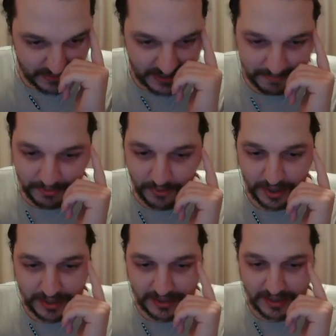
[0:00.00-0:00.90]
He
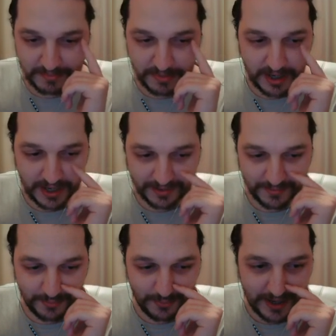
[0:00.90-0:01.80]
poisoned his
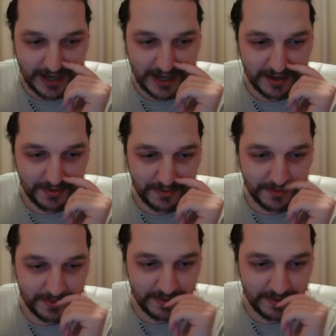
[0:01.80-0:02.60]
mind. Wow.